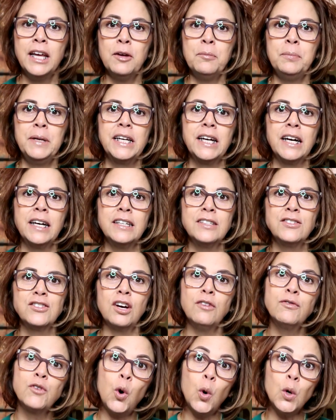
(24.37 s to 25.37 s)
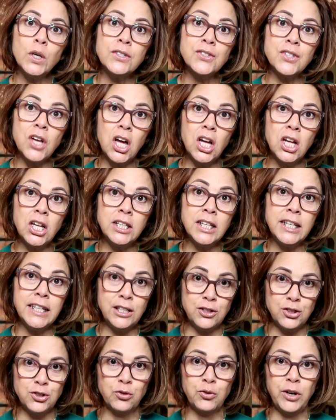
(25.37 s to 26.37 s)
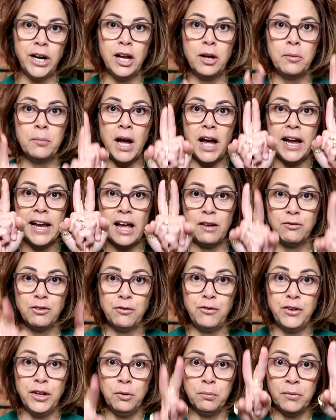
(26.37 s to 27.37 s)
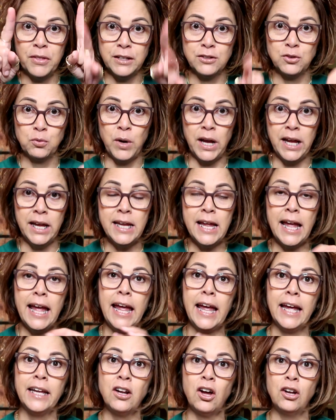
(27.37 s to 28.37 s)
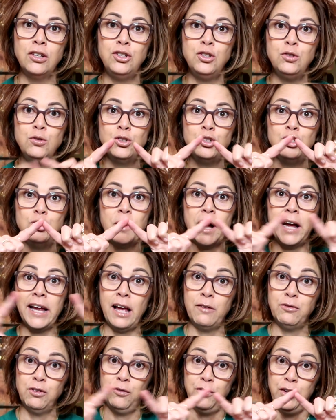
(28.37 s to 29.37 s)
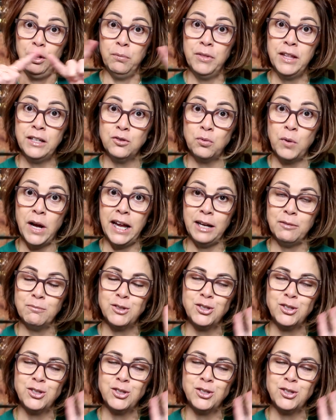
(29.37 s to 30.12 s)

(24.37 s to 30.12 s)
Because of course on Instagram I have to film this way and on YouTube I have to film this way.